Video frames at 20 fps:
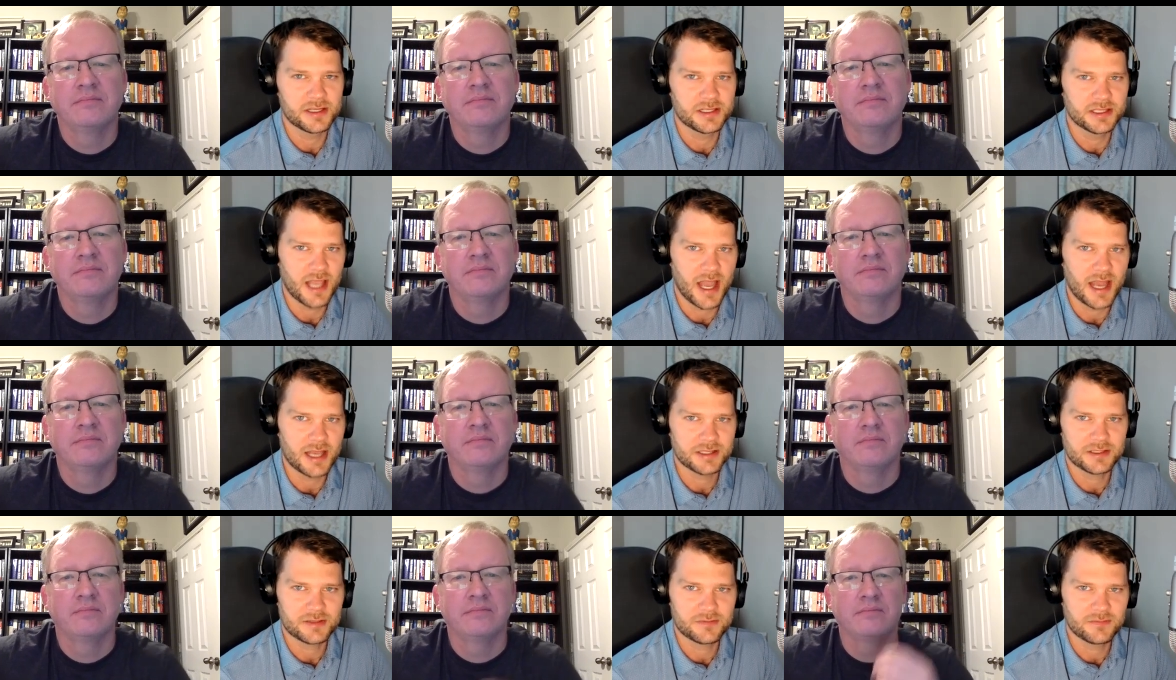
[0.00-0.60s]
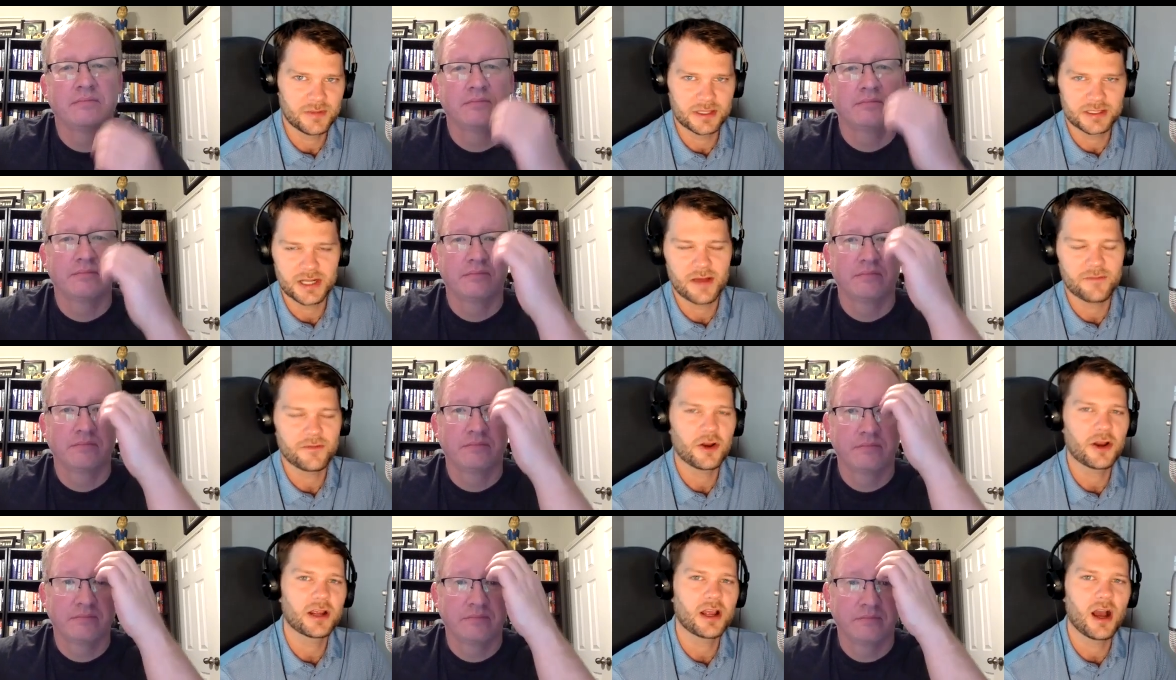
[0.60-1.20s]
Speaker 1: is as it's not
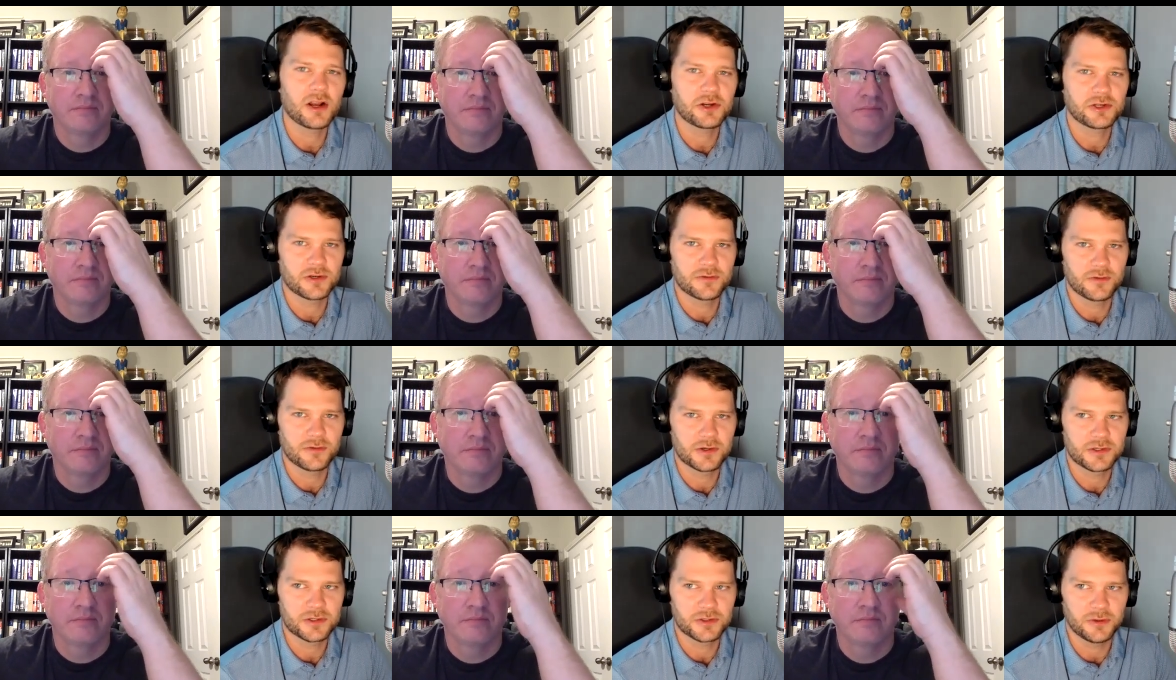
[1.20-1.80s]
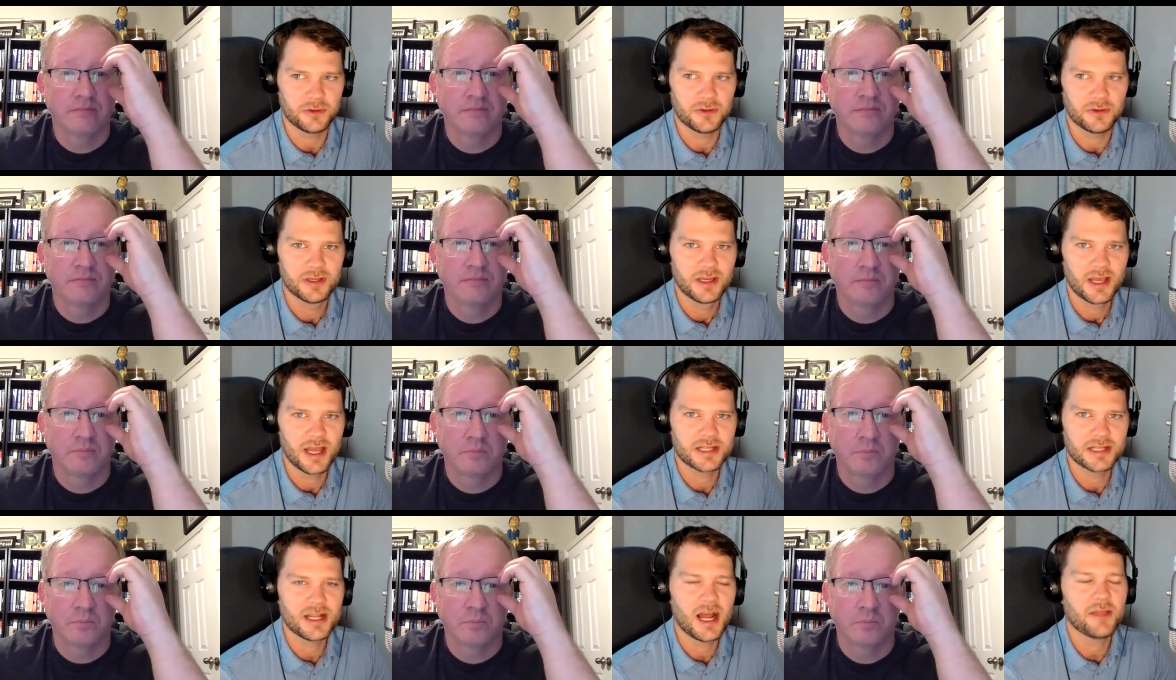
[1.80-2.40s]
very controversial
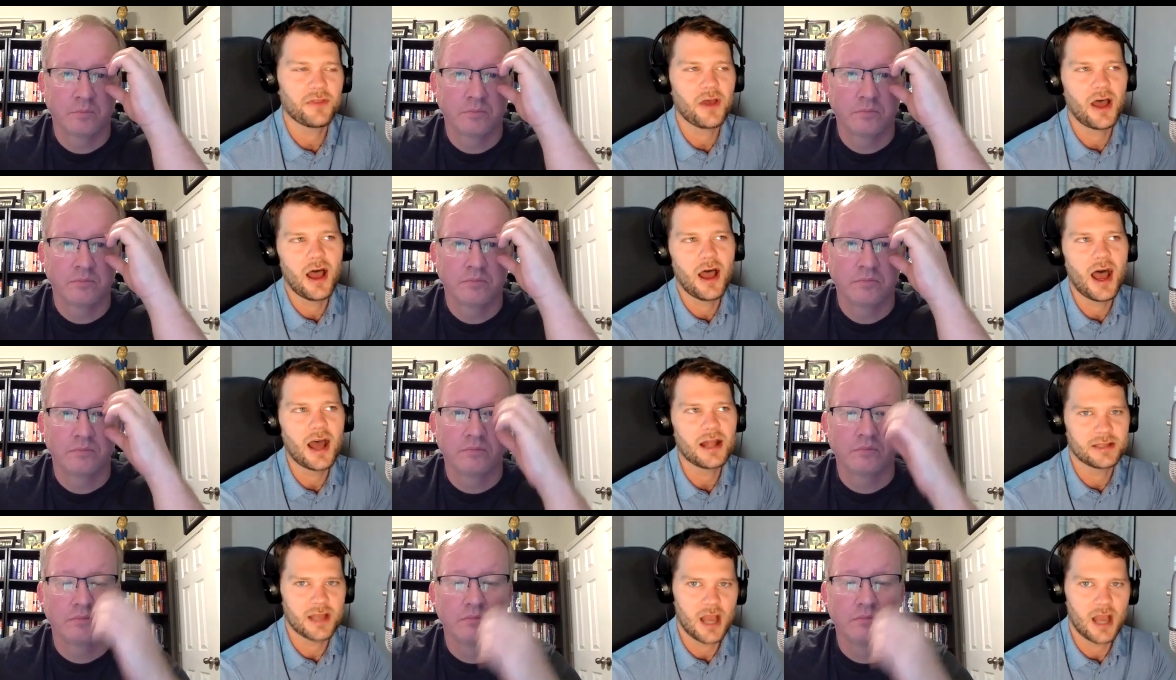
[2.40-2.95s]
it's not the hot